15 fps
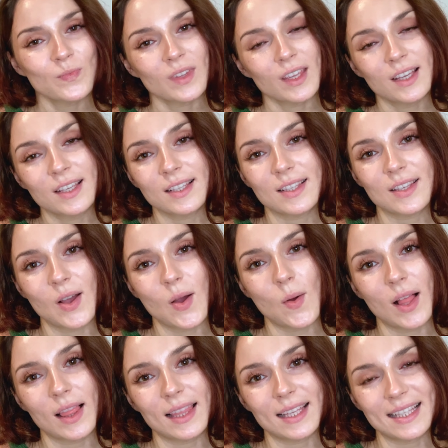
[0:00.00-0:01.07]
So
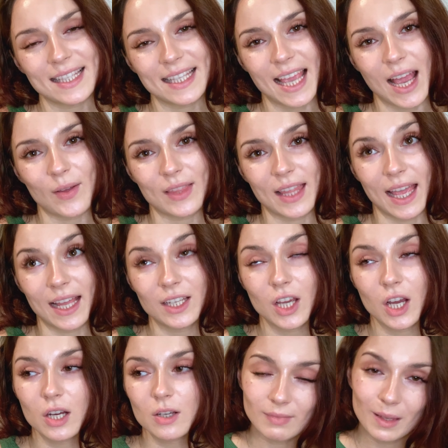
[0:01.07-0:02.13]
let's see how that
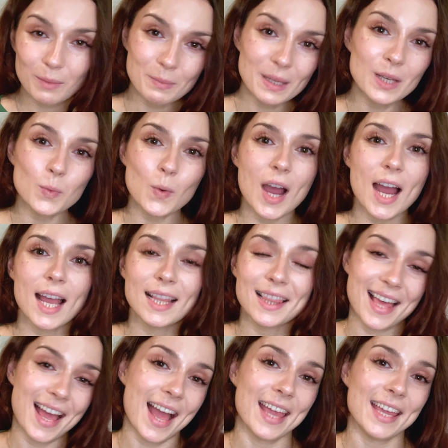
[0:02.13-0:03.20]
goes. Meanwhile,
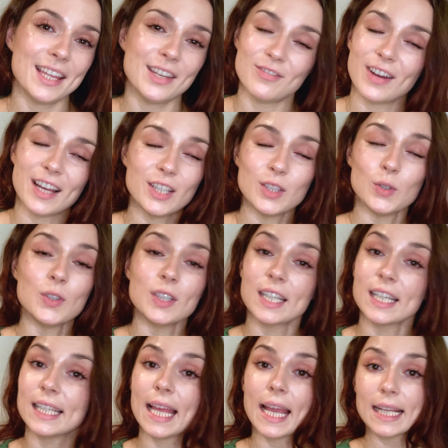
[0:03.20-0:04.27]
I invite you to
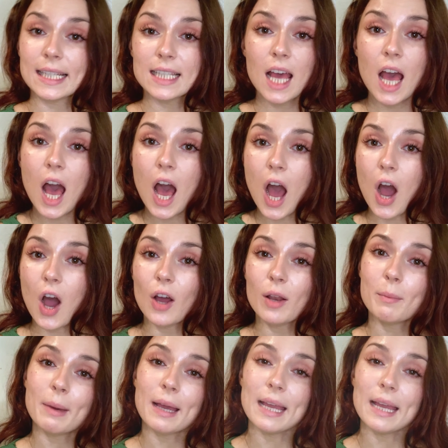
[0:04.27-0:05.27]
connect on my